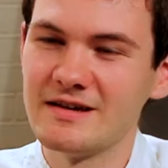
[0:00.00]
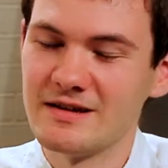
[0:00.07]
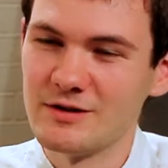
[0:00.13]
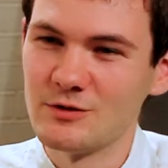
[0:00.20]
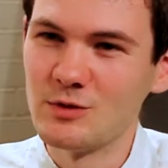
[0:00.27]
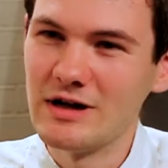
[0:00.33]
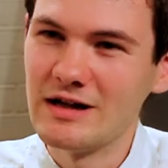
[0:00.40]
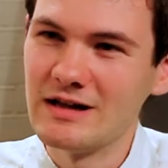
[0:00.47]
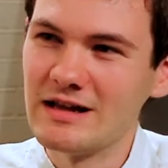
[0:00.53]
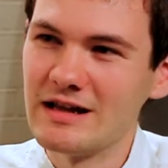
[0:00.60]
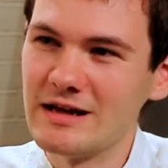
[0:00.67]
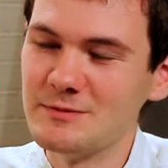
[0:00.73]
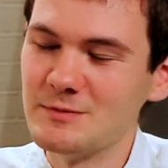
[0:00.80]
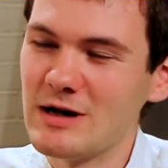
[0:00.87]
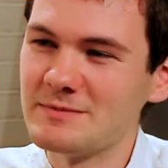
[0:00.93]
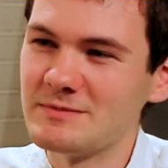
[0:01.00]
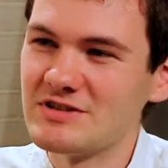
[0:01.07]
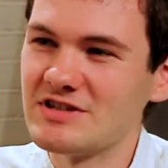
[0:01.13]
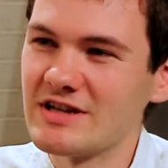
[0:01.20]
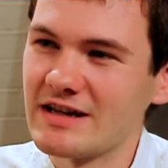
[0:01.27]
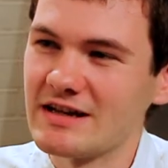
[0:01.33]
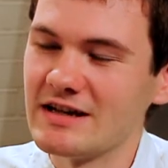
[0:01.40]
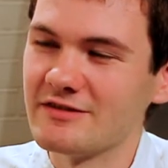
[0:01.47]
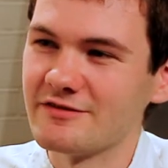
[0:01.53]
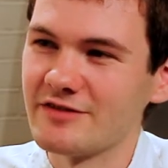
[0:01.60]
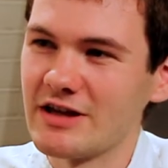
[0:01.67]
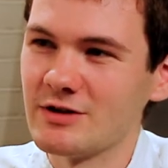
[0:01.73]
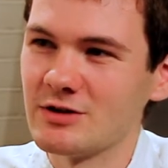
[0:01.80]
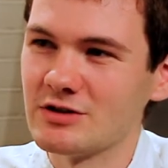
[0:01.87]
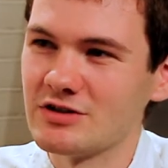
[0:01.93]
Well, in my particular
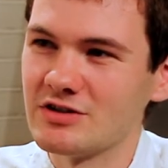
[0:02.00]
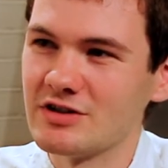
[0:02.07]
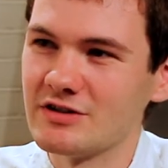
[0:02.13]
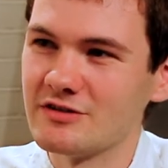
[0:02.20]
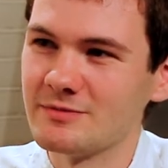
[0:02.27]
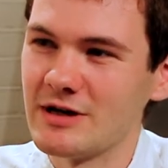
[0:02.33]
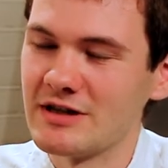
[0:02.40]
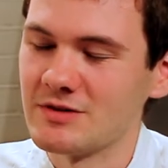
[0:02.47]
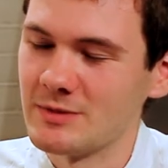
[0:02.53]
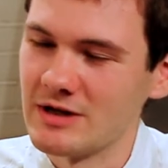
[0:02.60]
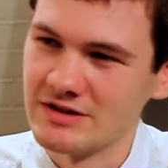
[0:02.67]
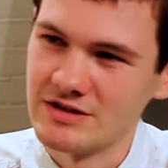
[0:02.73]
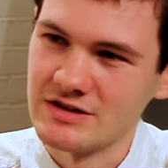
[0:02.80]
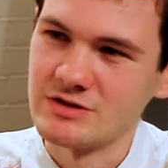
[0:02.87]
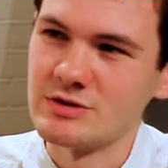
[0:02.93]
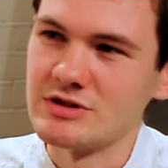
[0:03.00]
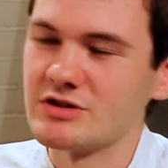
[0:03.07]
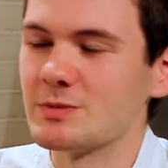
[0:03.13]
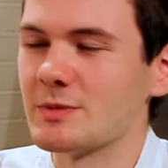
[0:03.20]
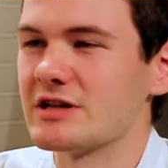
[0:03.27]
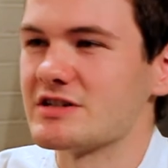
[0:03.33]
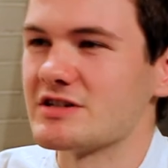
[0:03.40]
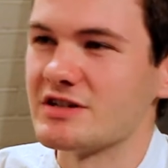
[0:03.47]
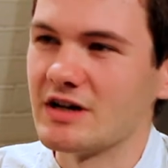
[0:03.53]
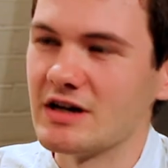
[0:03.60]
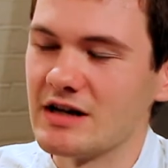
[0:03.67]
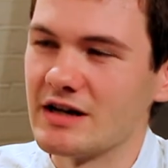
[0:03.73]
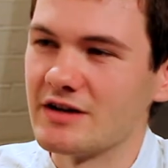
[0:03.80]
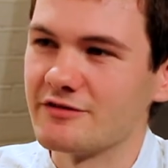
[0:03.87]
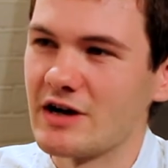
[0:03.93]
field of mathematics, which you mentioned
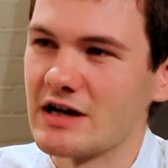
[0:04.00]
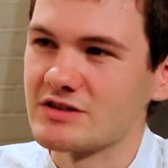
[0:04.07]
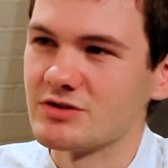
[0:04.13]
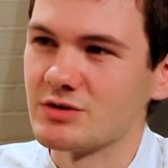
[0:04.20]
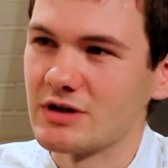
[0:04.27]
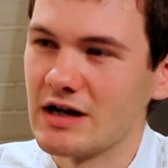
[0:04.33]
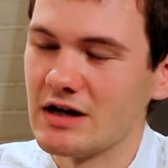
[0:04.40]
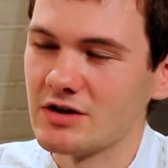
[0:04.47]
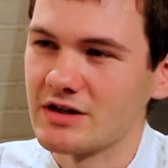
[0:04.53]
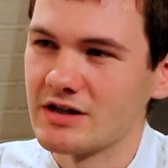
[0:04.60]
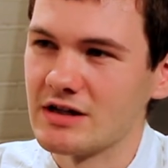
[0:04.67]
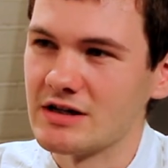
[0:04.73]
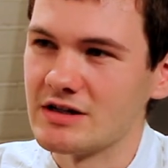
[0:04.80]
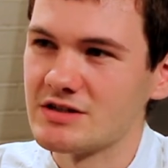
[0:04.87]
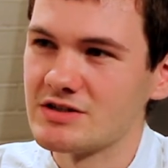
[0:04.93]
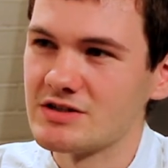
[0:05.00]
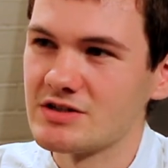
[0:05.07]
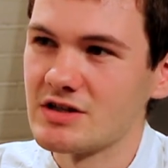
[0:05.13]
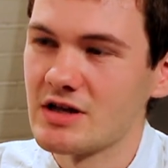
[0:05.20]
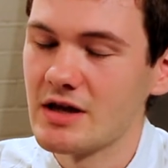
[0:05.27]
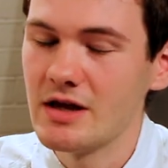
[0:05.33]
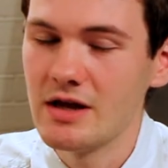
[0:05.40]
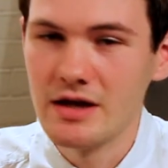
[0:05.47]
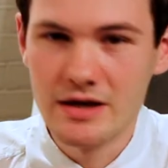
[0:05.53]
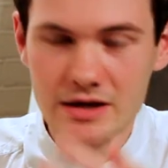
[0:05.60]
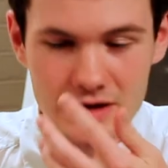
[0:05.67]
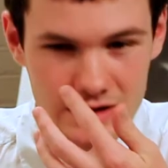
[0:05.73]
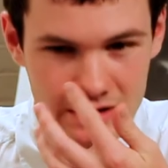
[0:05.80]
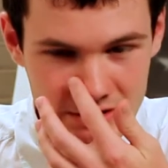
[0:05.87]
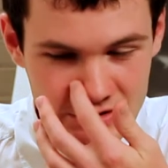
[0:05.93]
earlier, fractional calculus,
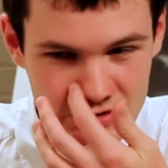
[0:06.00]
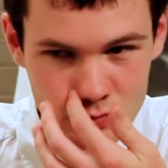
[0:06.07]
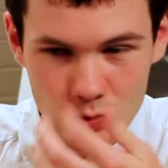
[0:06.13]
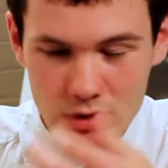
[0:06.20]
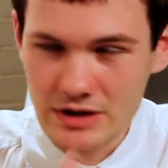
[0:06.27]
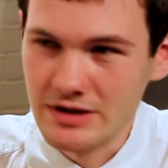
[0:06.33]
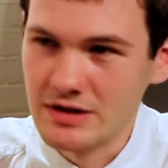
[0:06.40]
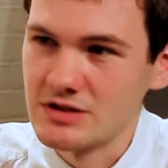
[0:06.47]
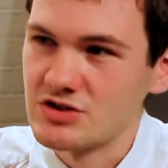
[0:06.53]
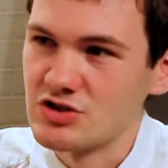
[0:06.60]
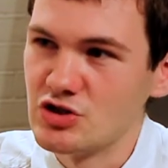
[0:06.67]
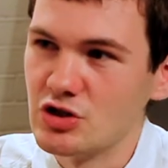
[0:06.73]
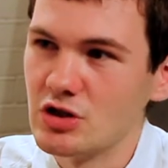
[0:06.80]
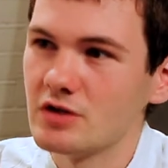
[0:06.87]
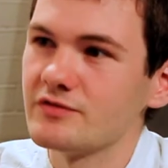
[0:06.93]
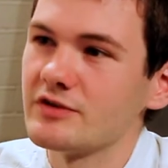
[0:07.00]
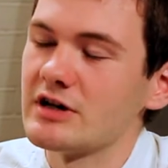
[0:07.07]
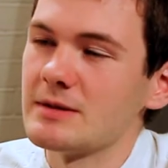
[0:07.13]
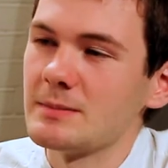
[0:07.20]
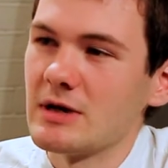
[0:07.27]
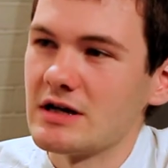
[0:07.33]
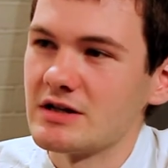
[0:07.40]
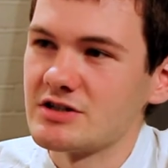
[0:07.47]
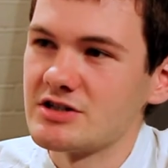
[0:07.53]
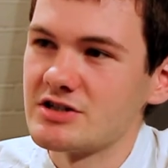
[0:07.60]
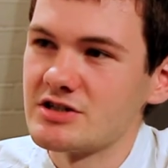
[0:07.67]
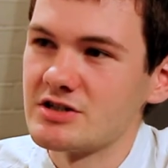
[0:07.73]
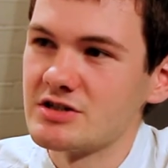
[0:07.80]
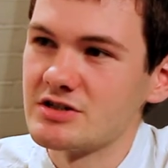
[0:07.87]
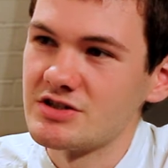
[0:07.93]
is one that's not very
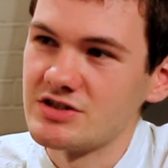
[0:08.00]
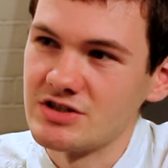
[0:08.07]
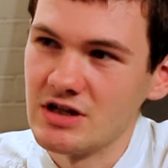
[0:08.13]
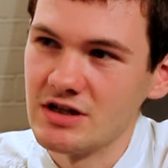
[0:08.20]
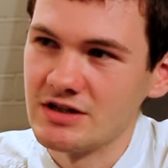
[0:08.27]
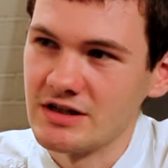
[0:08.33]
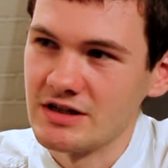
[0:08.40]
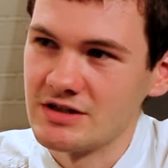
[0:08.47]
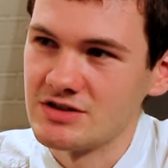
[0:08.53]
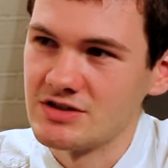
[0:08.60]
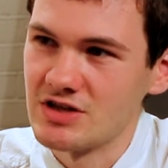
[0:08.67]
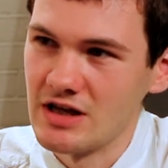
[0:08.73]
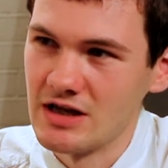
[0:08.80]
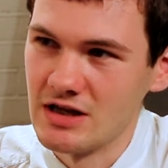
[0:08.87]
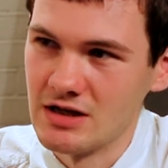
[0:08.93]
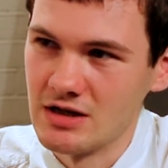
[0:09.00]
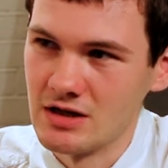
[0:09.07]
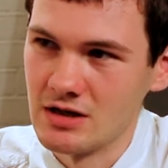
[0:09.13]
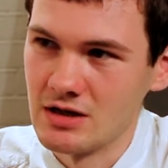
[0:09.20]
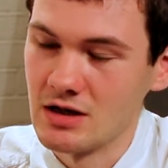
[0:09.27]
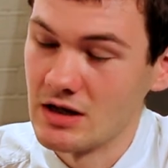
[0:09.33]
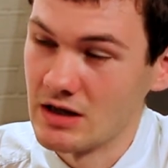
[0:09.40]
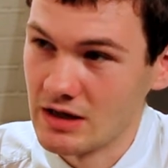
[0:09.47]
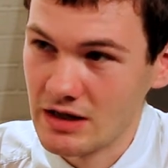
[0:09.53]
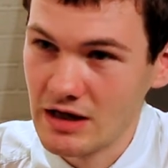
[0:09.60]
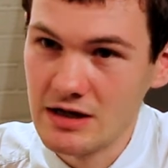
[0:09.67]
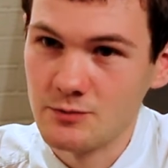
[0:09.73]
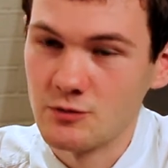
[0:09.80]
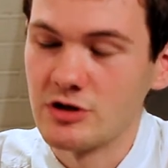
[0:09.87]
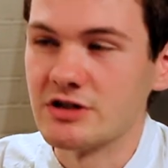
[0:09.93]
much studied in
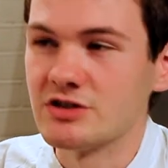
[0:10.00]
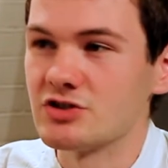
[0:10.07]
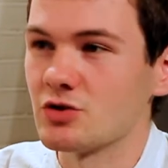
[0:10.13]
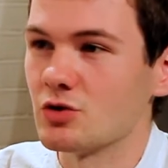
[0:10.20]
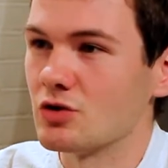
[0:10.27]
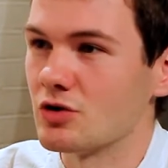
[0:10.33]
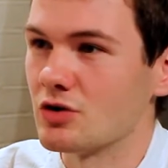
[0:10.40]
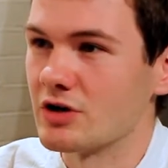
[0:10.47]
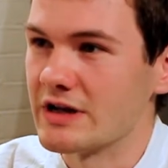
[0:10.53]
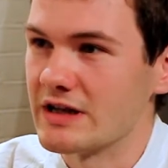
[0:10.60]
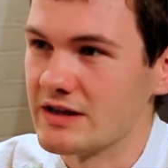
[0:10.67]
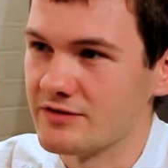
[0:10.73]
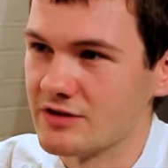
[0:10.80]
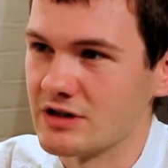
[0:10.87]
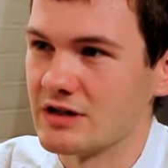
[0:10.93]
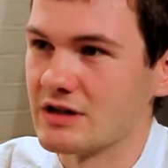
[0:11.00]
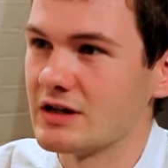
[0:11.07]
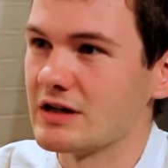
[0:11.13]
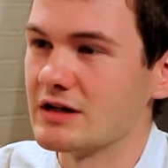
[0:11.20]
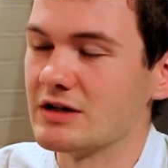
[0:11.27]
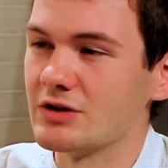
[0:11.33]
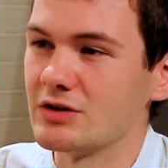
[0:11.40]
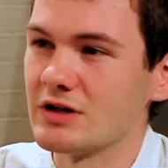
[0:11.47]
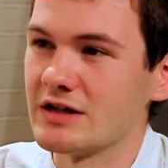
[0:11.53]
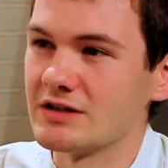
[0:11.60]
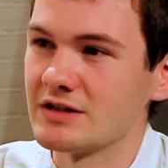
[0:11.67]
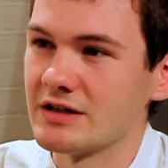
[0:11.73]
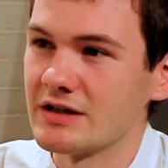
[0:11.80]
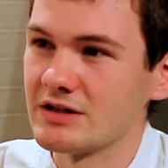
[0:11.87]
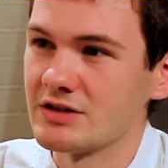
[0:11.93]
Cambridge or even in the
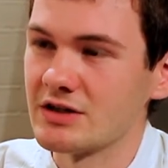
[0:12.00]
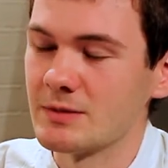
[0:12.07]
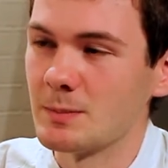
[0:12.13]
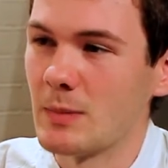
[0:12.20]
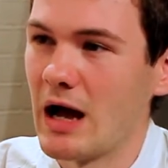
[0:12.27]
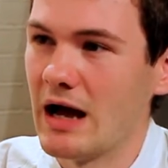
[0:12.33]
United Kingdom.